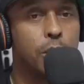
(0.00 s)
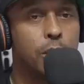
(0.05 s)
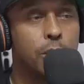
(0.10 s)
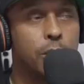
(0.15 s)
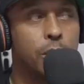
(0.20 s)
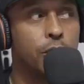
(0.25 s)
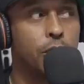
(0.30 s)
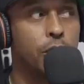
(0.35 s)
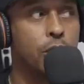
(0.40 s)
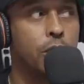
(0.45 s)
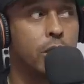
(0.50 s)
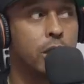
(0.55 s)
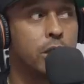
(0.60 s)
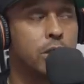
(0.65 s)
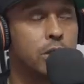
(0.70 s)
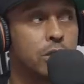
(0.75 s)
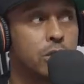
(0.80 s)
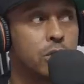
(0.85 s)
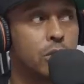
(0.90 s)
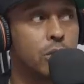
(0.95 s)
but before you get
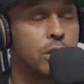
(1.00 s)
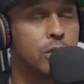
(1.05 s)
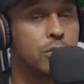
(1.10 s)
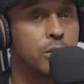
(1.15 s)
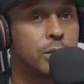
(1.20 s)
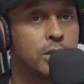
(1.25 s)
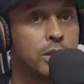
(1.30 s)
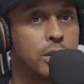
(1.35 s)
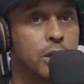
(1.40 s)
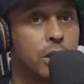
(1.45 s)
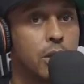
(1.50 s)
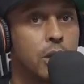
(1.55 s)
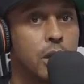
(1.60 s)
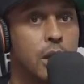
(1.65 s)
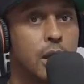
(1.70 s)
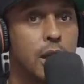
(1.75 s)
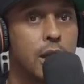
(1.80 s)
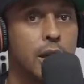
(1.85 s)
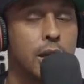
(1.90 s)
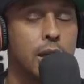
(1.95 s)
into stories from a cell,
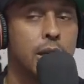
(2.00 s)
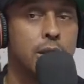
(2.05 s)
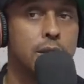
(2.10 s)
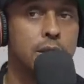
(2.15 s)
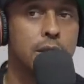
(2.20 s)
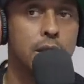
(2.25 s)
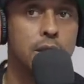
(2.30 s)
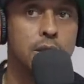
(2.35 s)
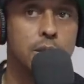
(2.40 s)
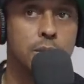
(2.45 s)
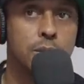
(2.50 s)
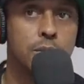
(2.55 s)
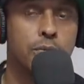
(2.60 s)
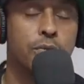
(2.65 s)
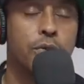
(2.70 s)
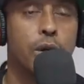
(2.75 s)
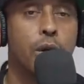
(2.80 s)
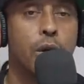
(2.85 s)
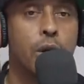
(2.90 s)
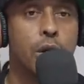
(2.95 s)
let's let's
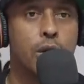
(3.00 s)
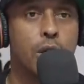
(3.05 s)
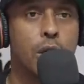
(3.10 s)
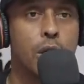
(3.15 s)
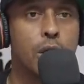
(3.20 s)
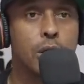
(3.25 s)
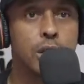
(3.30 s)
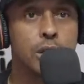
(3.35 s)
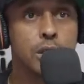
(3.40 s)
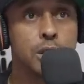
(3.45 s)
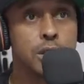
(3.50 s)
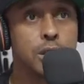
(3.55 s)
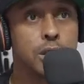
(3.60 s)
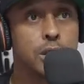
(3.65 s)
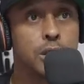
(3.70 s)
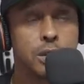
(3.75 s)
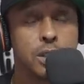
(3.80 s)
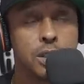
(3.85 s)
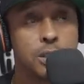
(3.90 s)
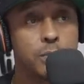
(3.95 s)
for all y'all that
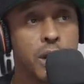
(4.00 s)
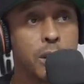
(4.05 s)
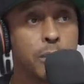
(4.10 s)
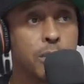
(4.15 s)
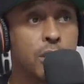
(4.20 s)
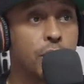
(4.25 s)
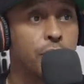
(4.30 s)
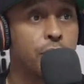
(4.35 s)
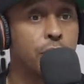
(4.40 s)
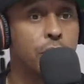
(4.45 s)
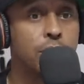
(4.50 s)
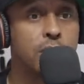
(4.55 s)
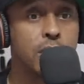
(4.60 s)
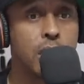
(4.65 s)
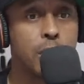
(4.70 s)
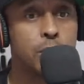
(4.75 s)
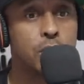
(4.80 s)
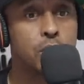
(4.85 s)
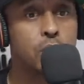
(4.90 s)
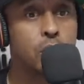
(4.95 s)
this might be your
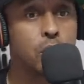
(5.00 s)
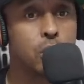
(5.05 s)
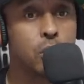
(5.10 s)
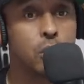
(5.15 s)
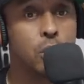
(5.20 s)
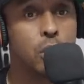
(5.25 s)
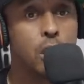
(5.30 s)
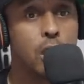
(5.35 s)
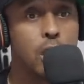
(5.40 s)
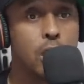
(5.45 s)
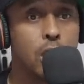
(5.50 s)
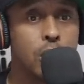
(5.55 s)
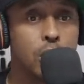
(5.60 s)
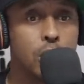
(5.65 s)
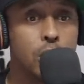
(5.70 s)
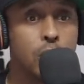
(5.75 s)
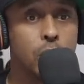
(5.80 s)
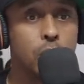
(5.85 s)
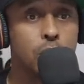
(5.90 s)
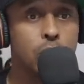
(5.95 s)
first episode.
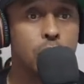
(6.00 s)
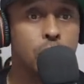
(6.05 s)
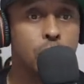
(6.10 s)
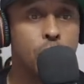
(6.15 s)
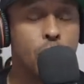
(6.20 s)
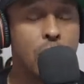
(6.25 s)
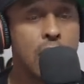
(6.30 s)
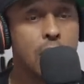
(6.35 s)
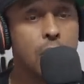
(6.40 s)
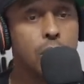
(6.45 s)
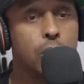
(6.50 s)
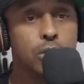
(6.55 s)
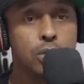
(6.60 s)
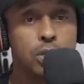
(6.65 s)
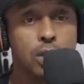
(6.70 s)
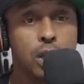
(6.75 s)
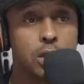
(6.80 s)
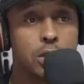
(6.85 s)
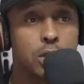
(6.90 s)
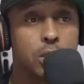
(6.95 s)
You know,
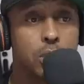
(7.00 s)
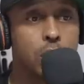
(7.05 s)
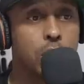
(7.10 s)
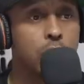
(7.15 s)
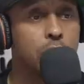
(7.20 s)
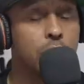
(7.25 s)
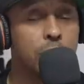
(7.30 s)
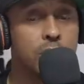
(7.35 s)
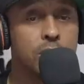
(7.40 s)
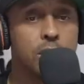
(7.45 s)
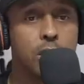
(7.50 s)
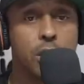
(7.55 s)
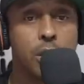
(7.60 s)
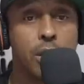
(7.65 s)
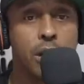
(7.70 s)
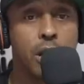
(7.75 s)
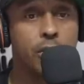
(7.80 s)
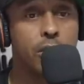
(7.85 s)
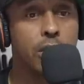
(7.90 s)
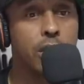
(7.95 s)
Wallo's done stories from a
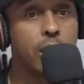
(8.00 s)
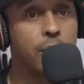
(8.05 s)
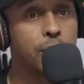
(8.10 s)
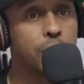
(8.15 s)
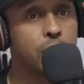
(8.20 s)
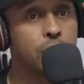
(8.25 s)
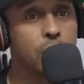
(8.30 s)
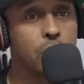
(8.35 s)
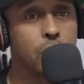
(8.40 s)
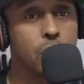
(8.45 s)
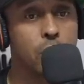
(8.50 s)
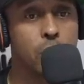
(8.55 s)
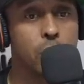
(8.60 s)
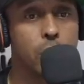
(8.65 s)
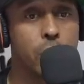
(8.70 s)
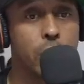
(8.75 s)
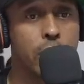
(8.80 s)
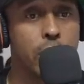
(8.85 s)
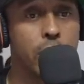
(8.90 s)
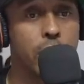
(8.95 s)
cell every episode
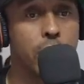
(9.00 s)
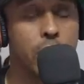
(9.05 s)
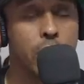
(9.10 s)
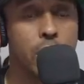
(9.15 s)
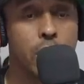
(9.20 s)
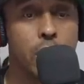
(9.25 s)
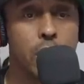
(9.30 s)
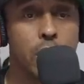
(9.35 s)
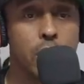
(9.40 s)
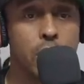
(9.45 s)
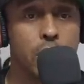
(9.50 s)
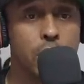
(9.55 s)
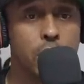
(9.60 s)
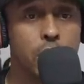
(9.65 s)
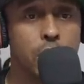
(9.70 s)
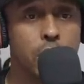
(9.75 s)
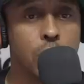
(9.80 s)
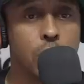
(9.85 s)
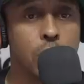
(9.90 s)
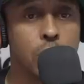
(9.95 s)
where
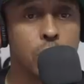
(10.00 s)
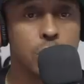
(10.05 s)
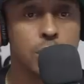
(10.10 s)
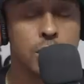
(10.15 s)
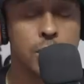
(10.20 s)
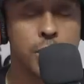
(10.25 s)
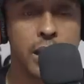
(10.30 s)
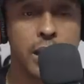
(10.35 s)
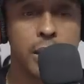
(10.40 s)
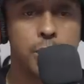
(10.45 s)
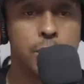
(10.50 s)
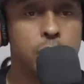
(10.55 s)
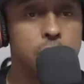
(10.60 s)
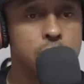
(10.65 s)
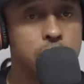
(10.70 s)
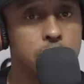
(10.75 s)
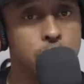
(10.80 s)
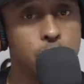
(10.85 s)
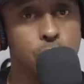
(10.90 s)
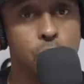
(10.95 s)
you know, somebody
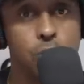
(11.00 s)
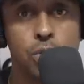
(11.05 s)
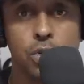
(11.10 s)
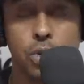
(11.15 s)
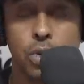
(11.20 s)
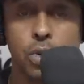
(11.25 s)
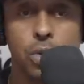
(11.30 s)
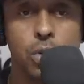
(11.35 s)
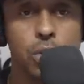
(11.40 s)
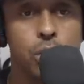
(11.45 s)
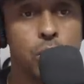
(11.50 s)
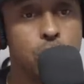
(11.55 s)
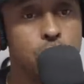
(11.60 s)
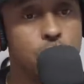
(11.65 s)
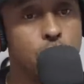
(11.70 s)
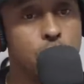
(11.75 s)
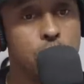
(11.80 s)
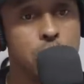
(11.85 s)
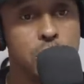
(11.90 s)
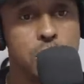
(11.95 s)
put some oodles and
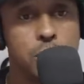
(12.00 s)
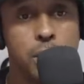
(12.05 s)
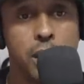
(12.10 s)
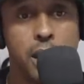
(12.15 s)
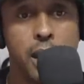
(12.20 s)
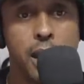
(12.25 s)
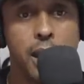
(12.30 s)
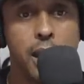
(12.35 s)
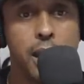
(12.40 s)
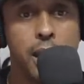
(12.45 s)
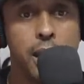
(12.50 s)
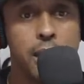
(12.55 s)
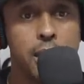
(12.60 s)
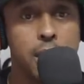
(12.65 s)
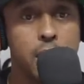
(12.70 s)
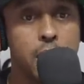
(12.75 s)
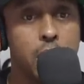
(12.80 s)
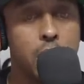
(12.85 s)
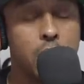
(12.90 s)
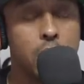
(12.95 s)
noodles on his
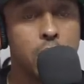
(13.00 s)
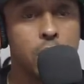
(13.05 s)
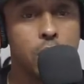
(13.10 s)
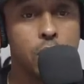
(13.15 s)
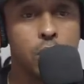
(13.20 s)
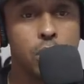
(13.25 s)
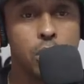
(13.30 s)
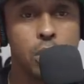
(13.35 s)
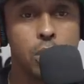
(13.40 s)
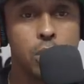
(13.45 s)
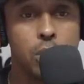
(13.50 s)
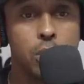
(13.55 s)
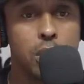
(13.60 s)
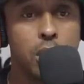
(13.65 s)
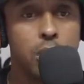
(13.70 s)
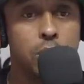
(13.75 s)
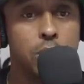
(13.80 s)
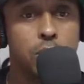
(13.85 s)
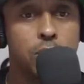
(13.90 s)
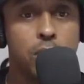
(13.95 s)
bed. You know,
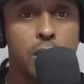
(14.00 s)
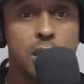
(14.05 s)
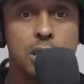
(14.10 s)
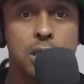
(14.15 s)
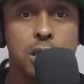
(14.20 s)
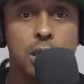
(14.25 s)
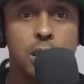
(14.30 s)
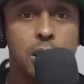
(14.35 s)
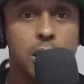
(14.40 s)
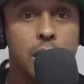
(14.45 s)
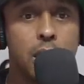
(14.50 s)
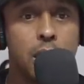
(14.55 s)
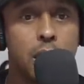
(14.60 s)
he was wrestling. Uh,